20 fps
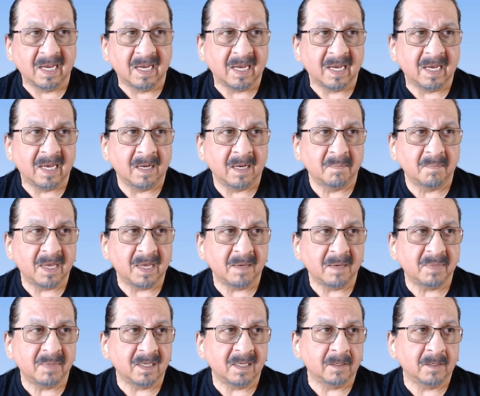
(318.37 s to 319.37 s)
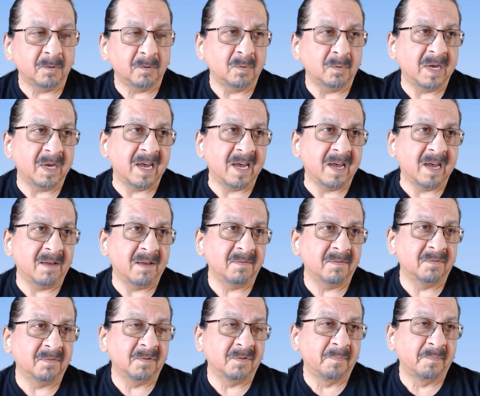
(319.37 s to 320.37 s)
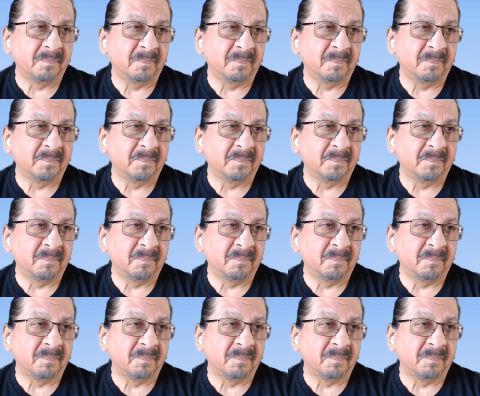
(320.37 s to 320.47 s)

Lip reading: And maybe you have